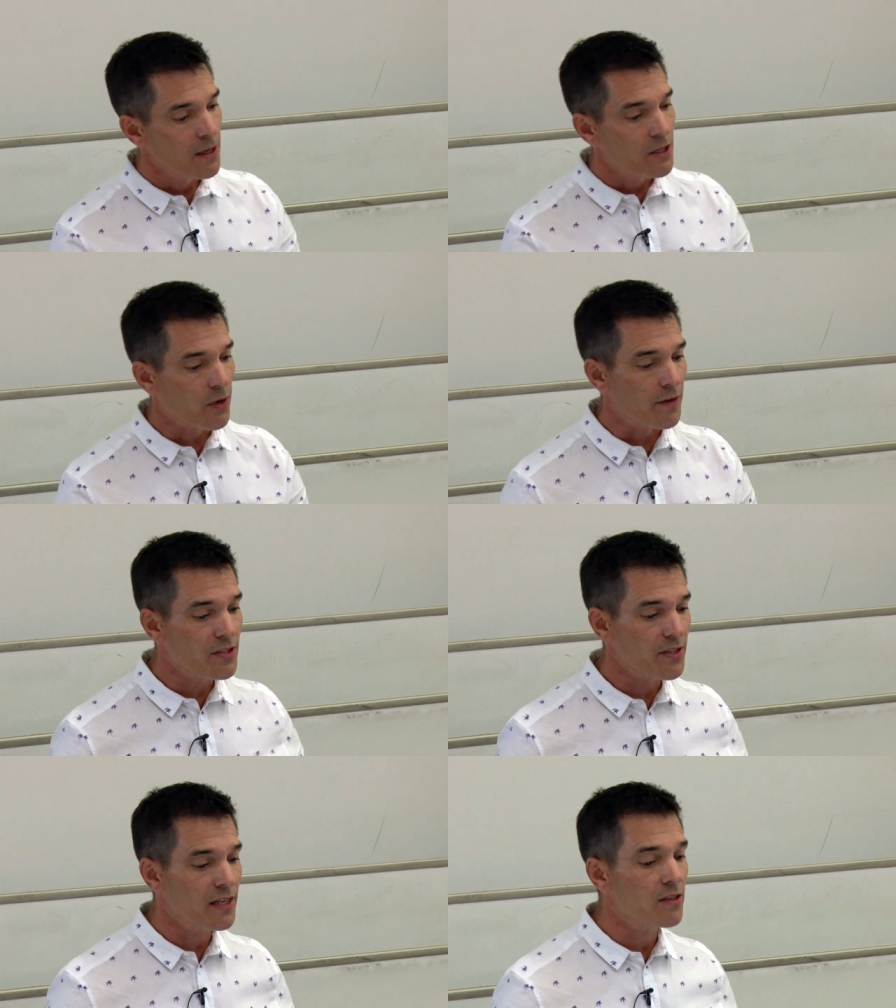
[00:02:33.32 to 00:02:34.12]
So I've
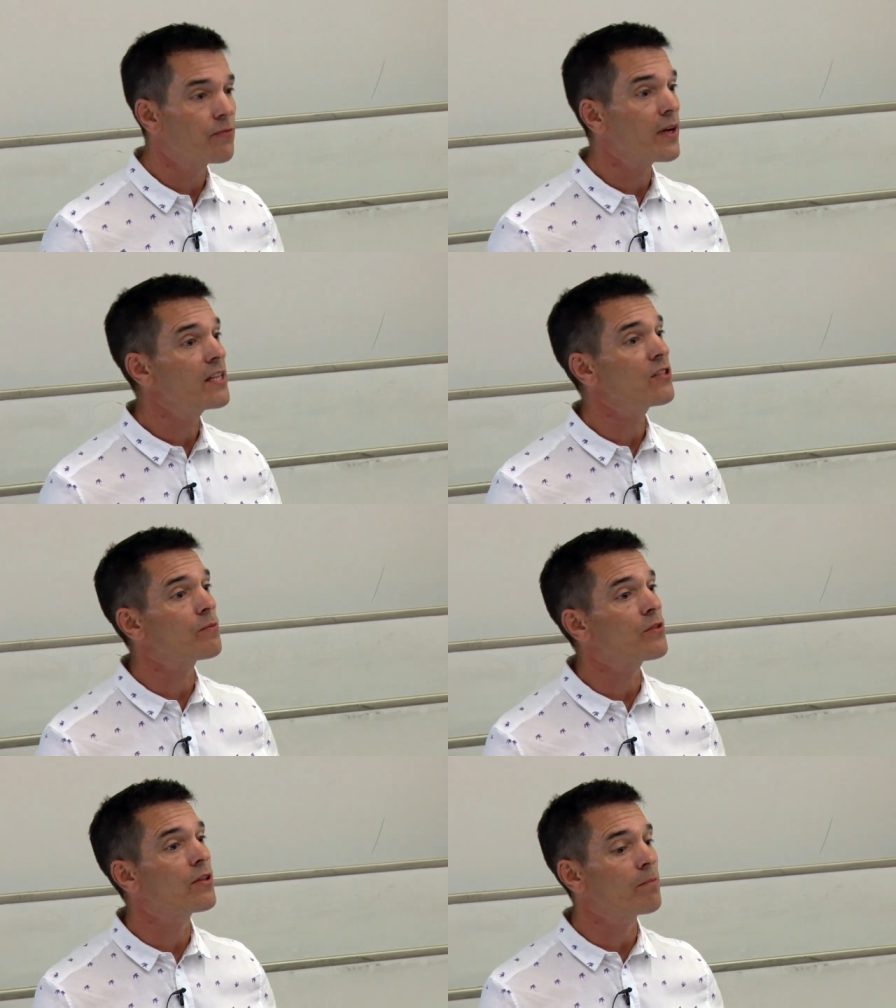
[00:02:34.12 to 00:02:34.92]
decided to face
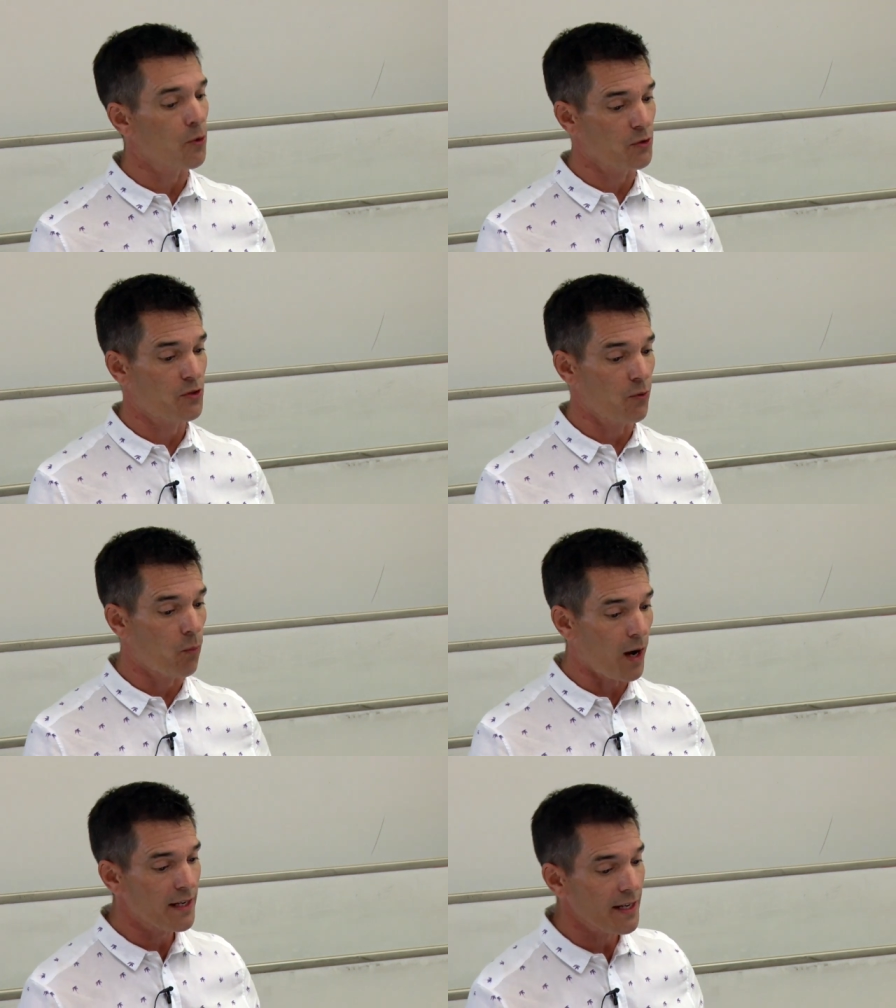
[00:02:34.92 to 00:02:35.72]
up to the most
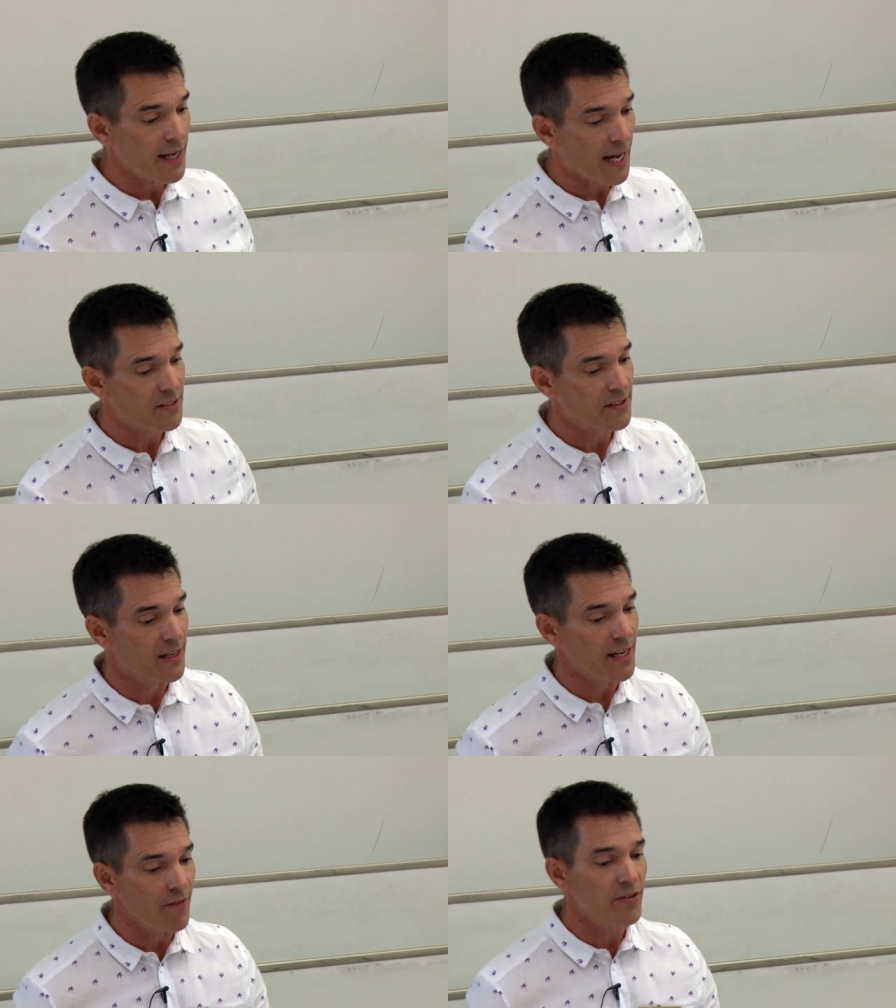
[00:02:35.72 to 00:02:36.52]
widely asked
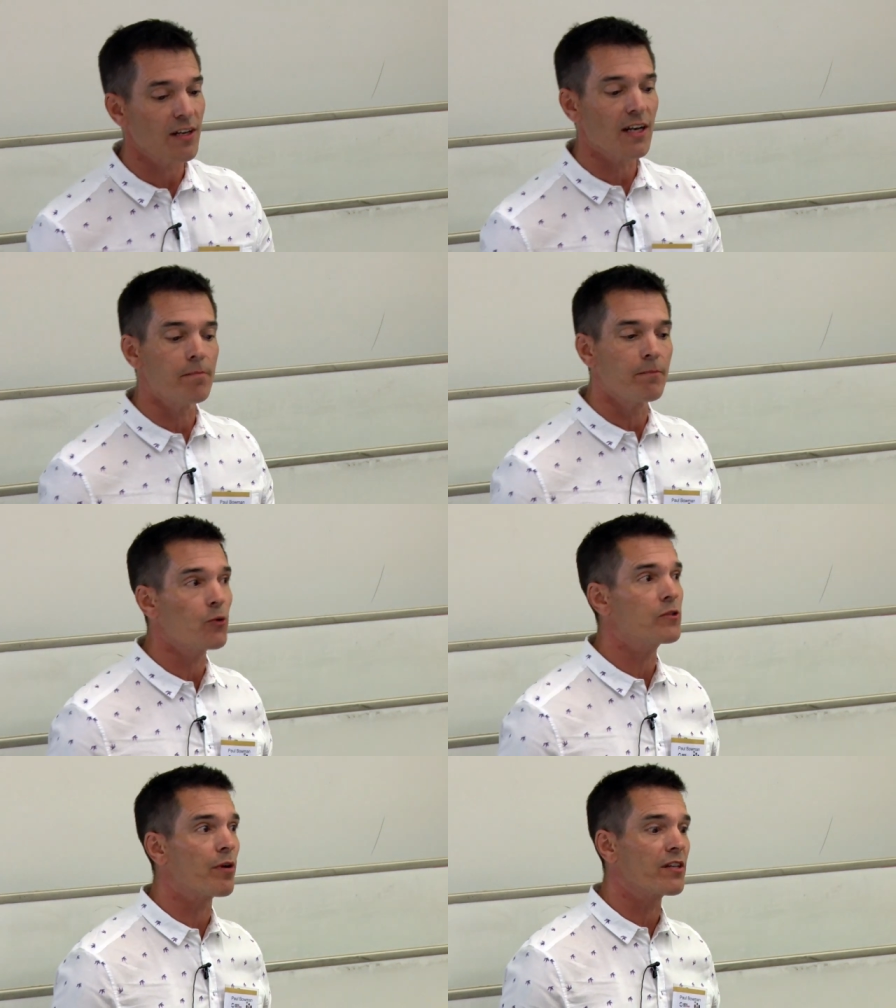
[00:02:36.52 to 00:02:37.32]
and evidently
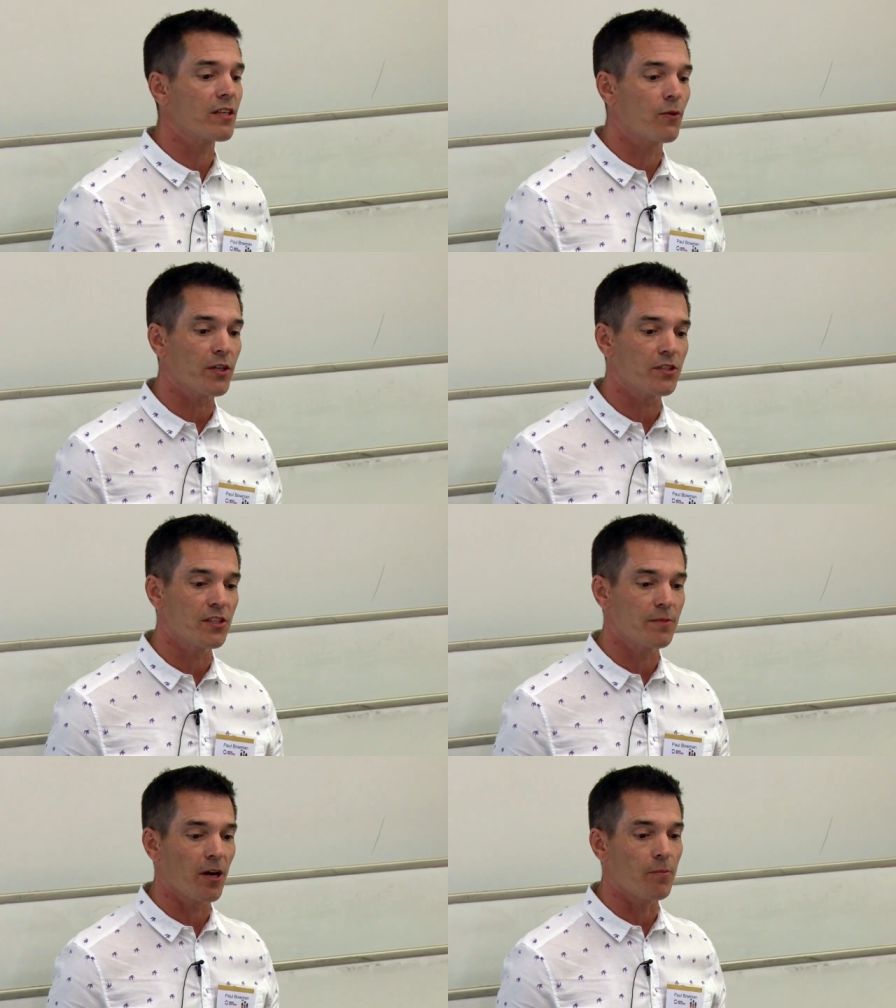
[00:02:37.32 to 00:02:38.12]
most pressing
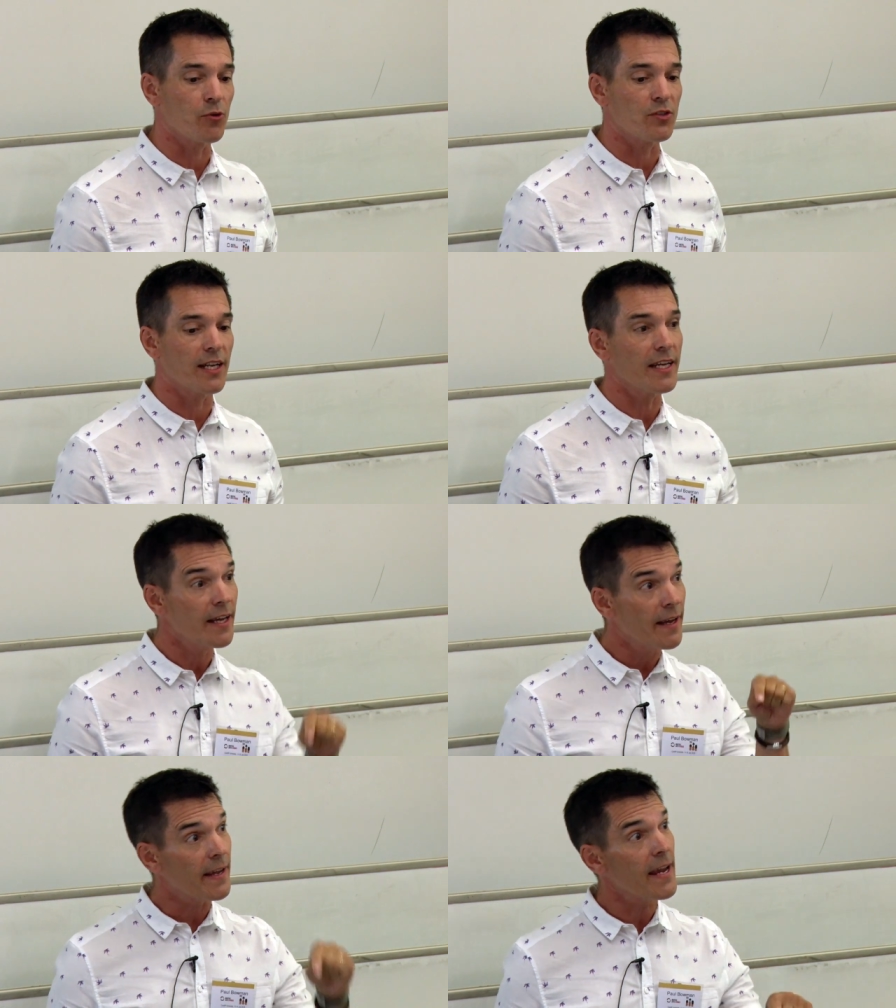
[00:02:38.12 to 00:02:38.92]
questions about Bruce Lee
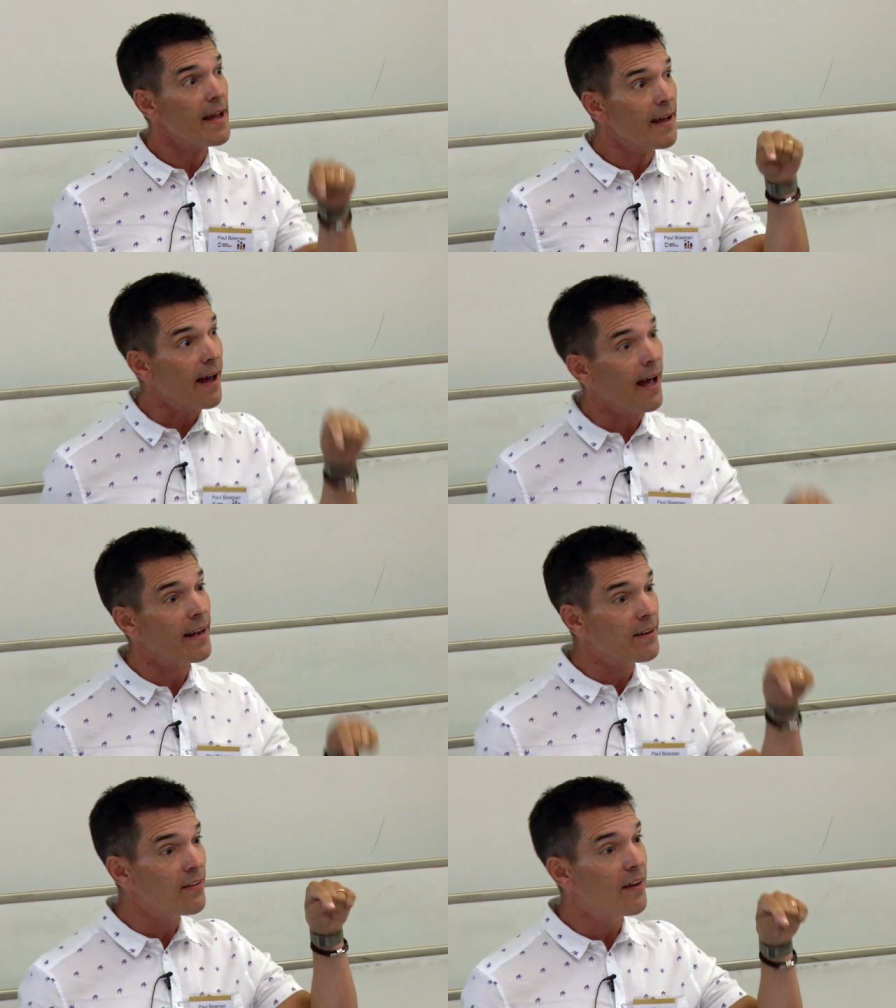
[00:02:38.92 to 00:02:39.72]
here
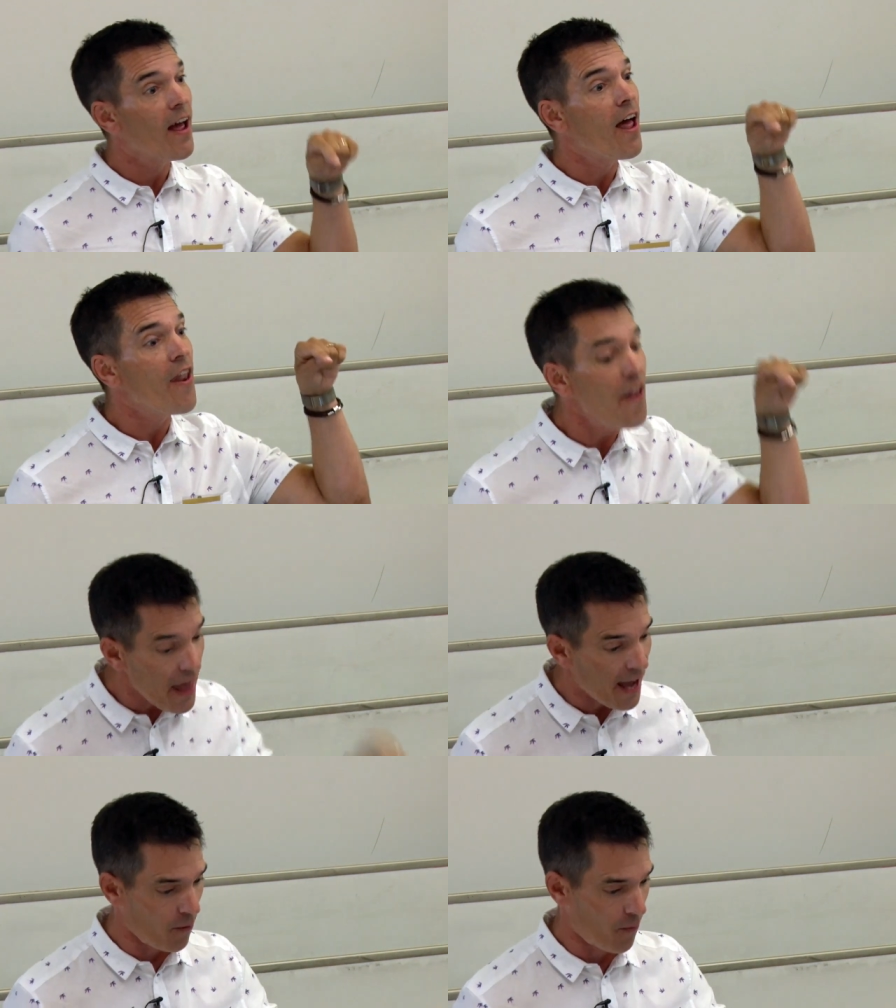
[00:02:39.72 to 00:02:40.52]
and
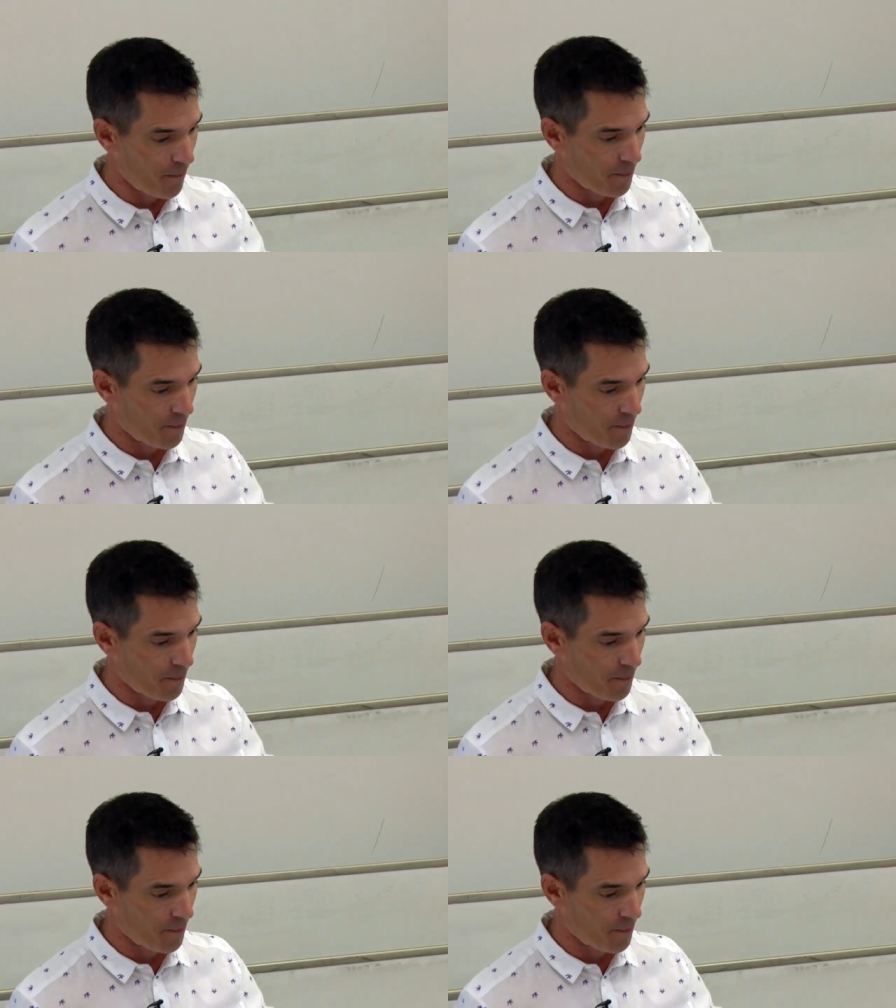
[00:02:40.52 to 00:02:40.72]
now.